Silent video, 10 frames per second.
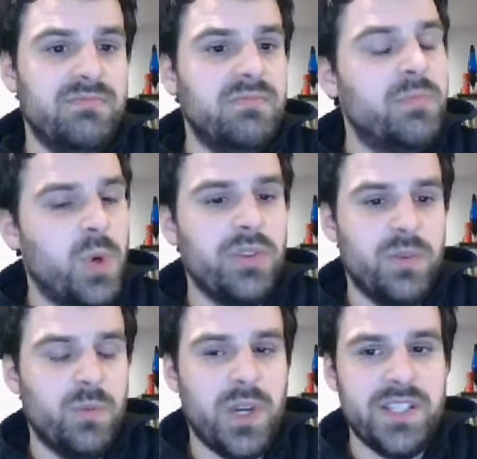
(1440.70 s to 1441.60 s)
more
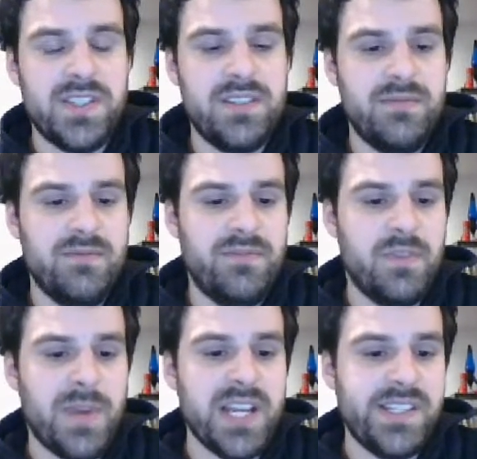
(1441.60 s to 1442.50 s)
than once for
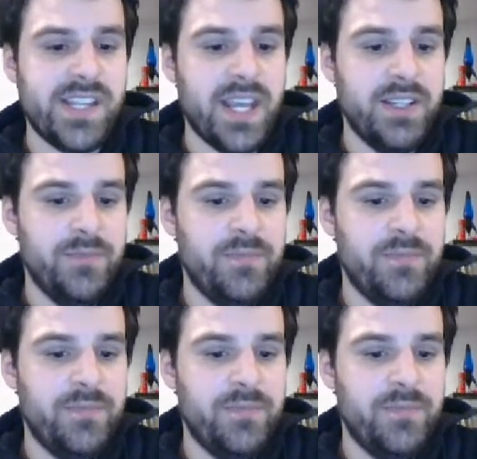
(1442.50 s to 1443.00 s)
my sake.